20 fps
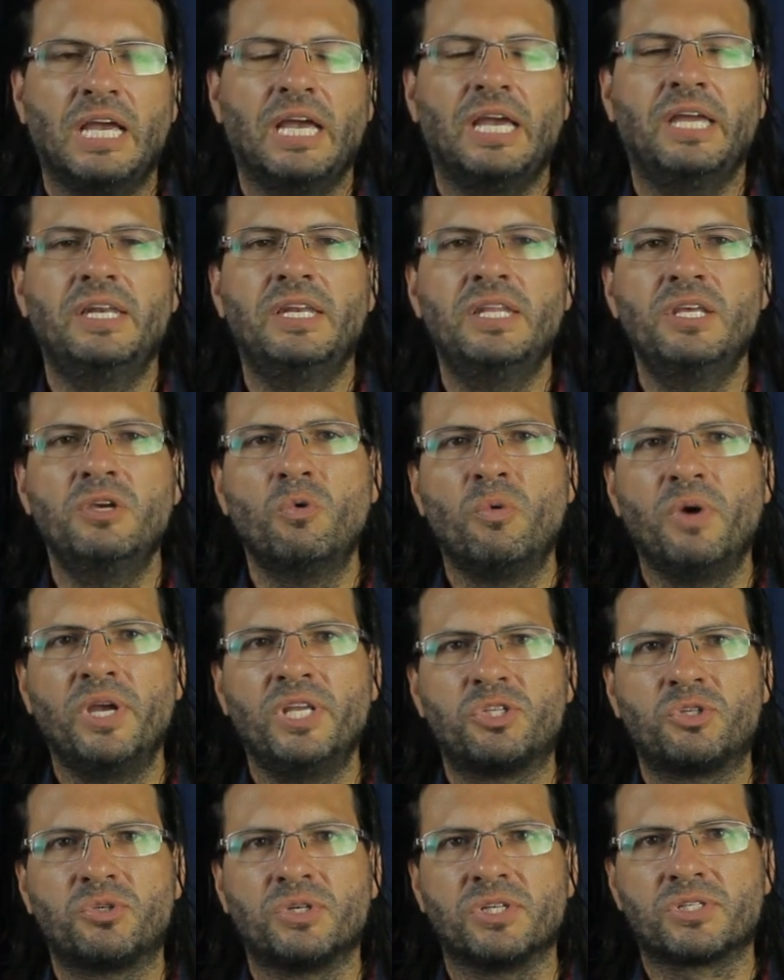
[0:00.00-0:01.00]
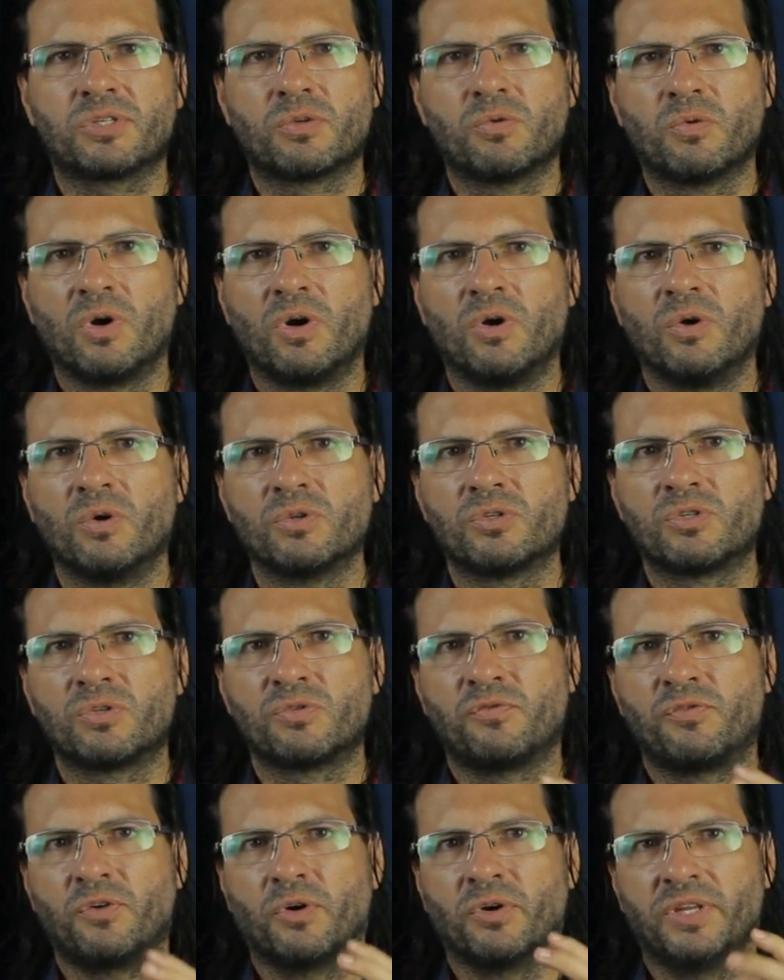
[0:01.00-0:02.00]
a new interest grows
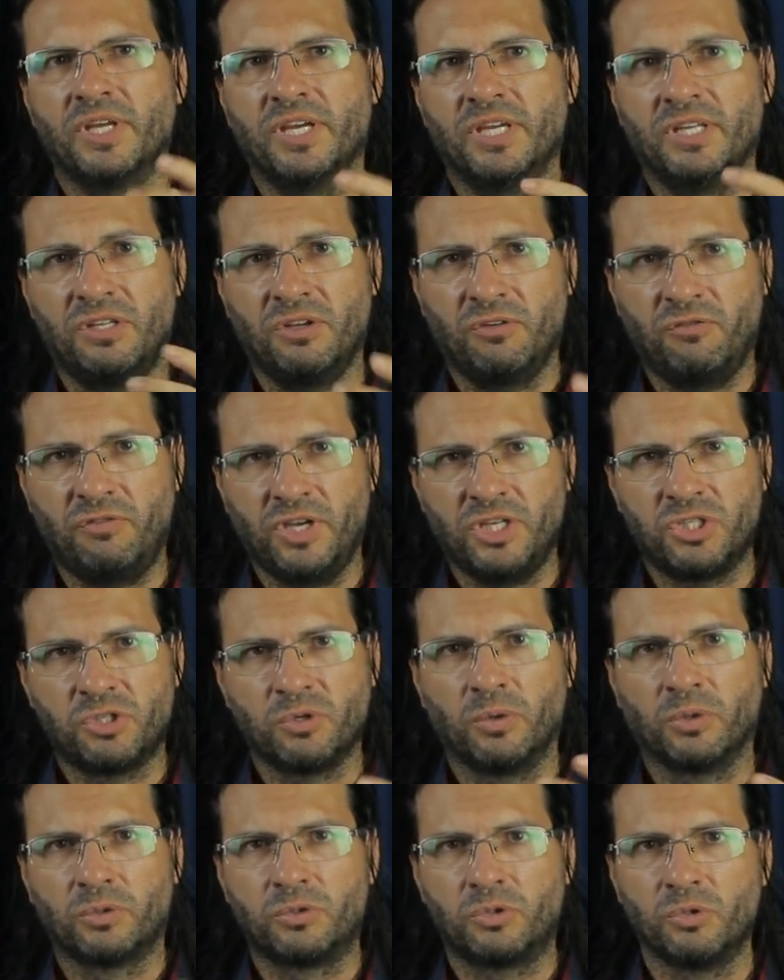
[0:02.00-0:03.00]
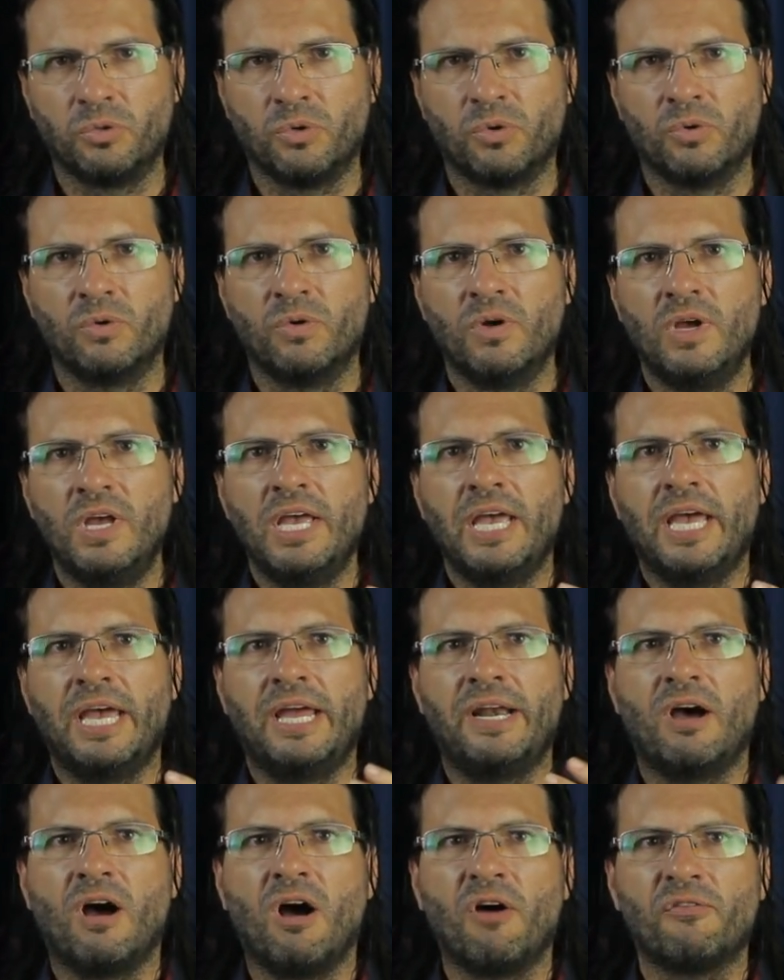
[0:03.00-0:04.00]
for the individual too,
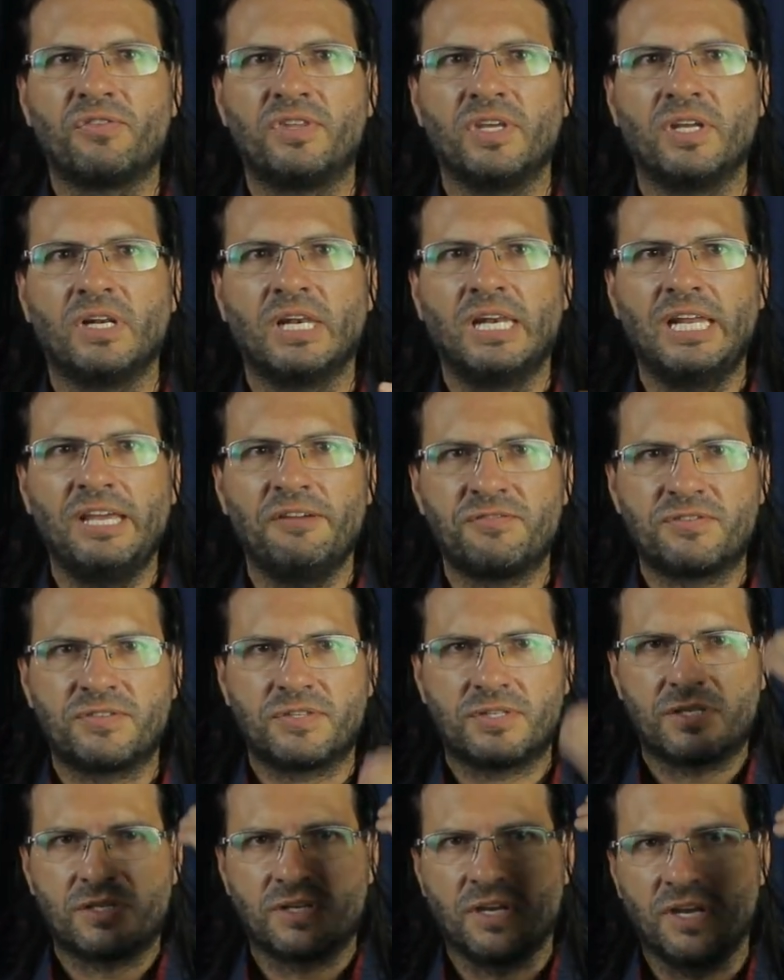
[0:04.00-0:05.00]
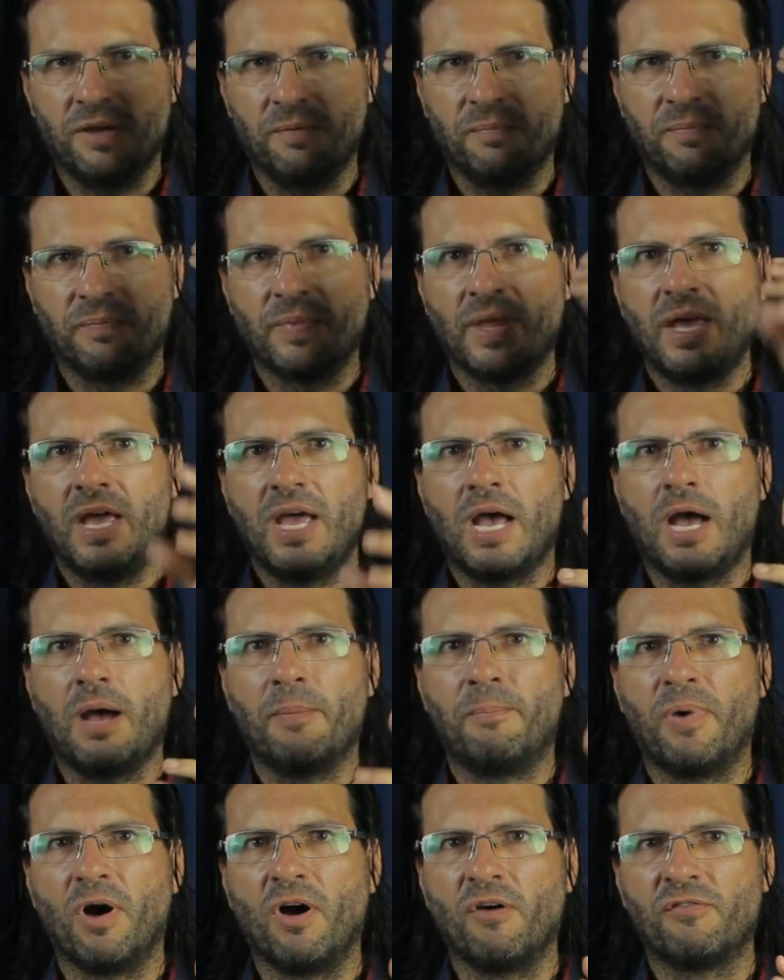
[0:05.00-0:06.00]
and often lifts him
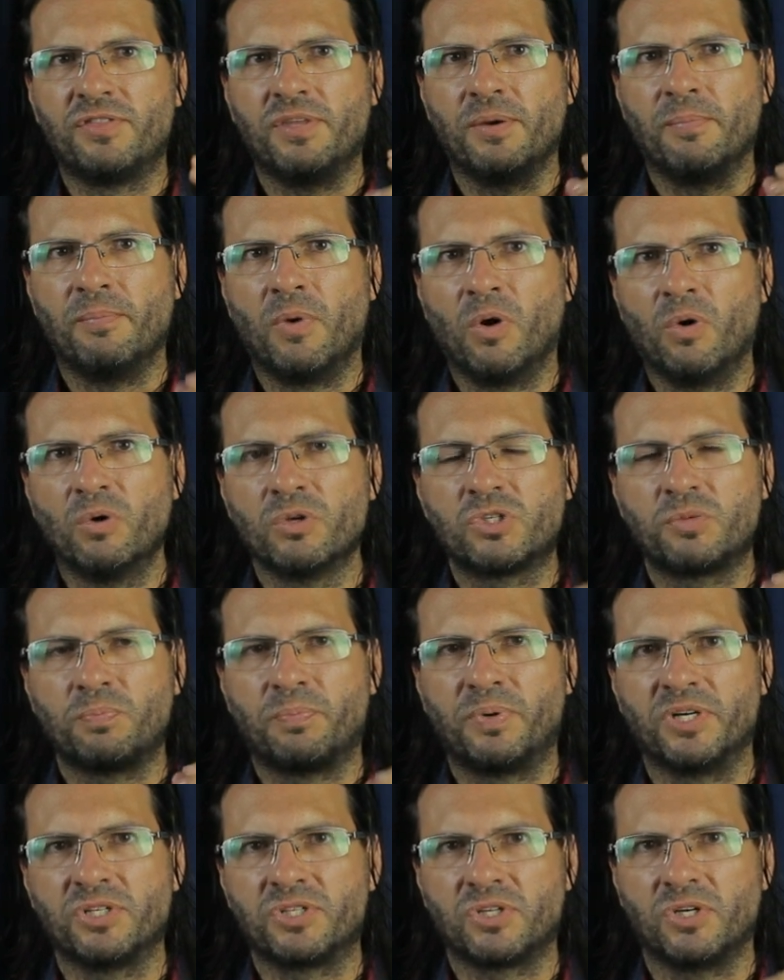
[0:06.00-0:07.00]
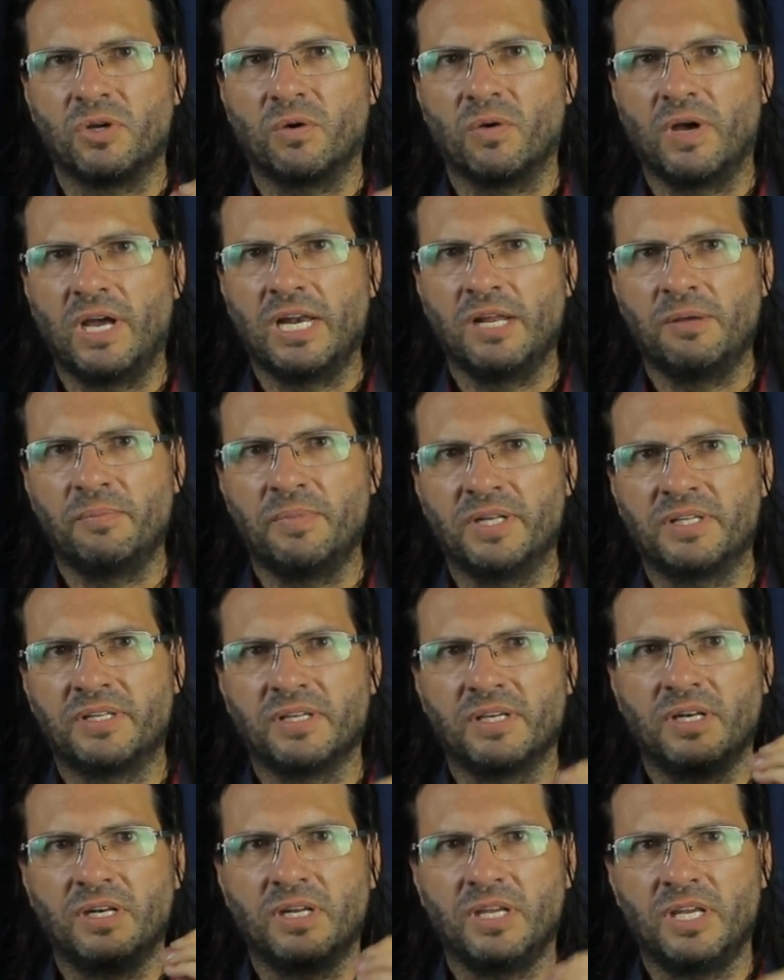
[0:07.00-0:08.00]
above the most personal element
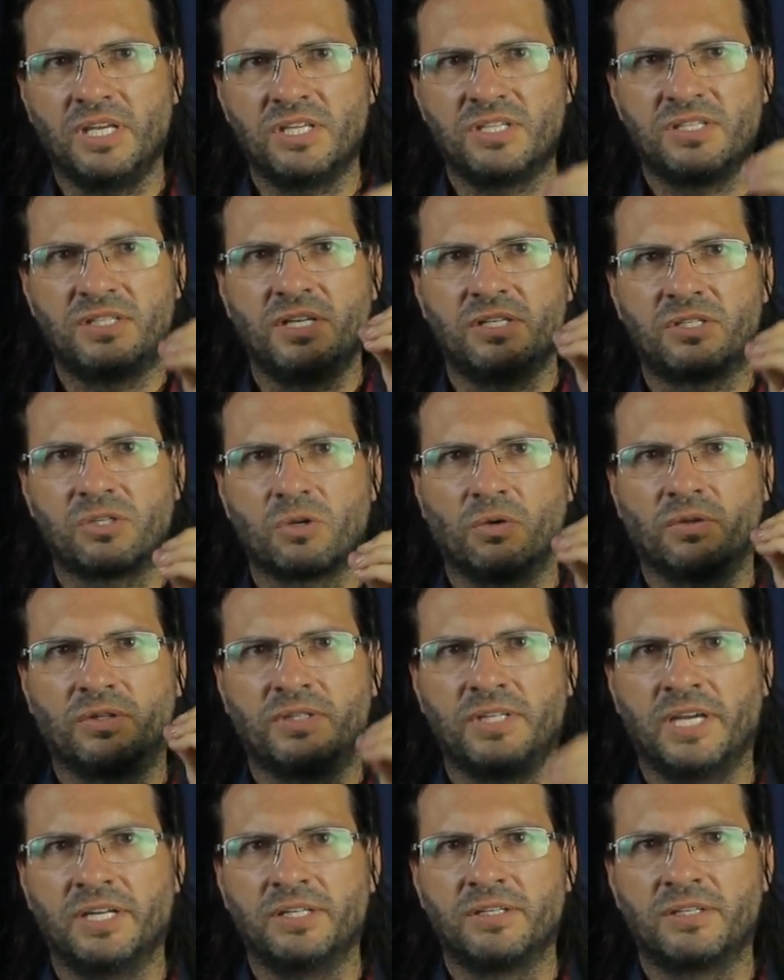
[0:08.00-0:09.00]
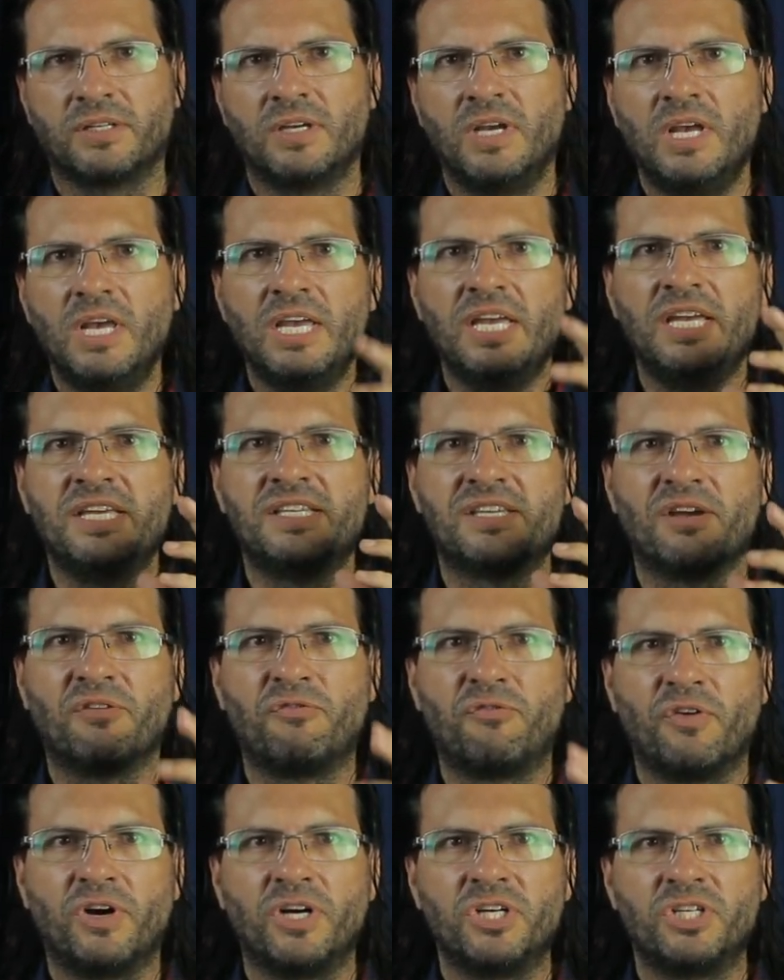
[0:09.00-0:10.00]
in his discontent, his
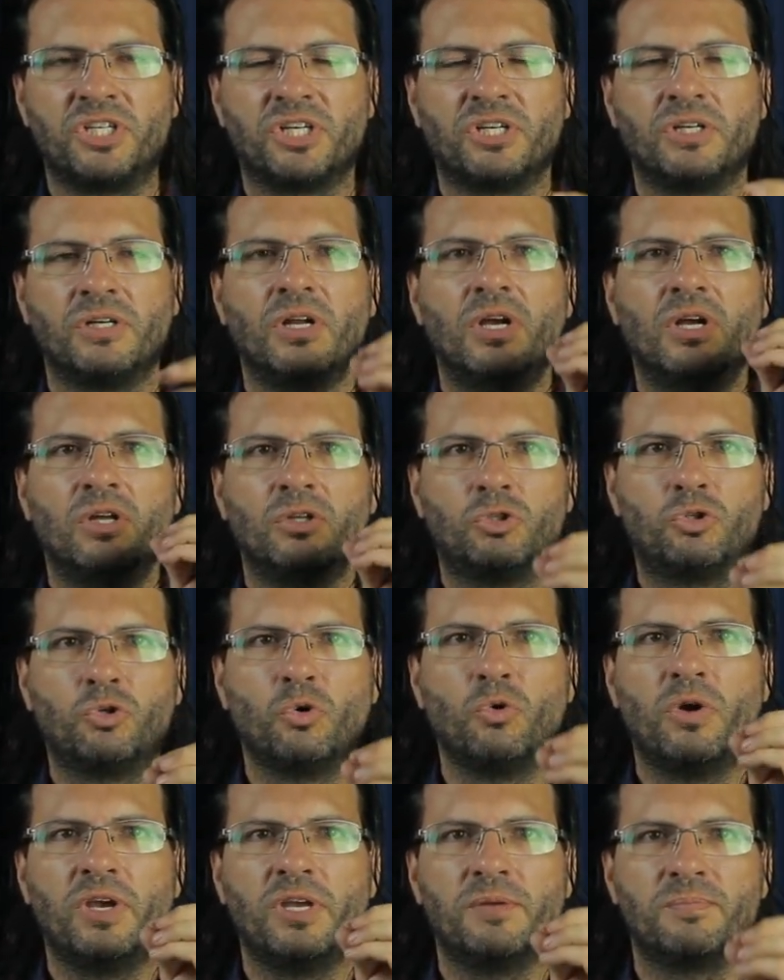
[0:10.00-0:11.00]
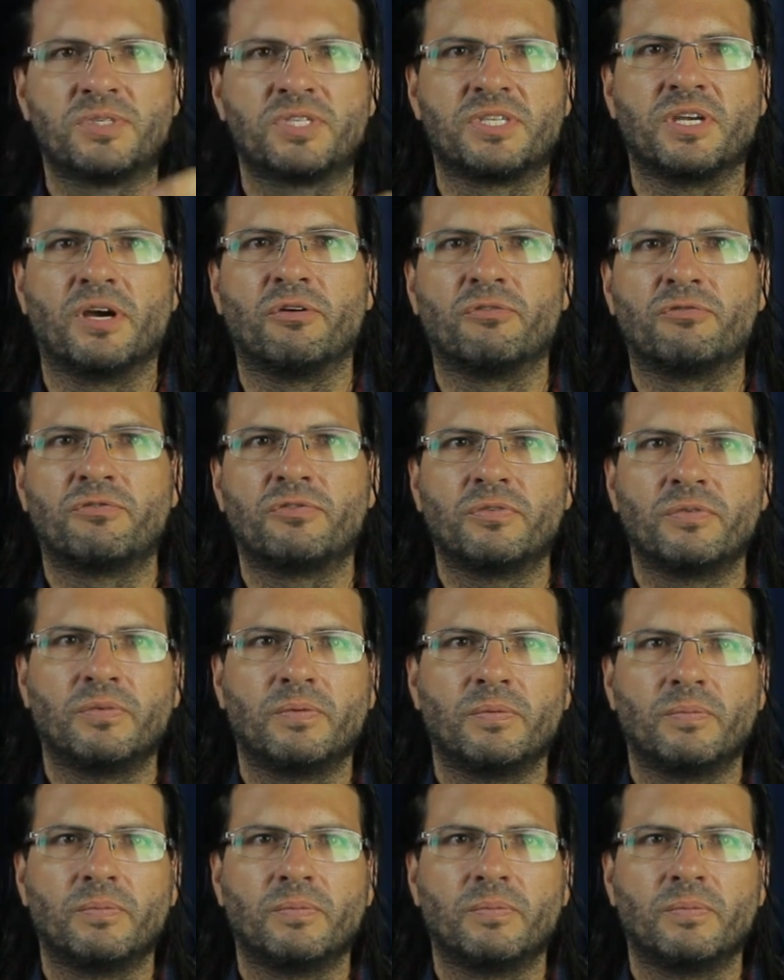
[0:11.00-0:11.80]
aversion to himself."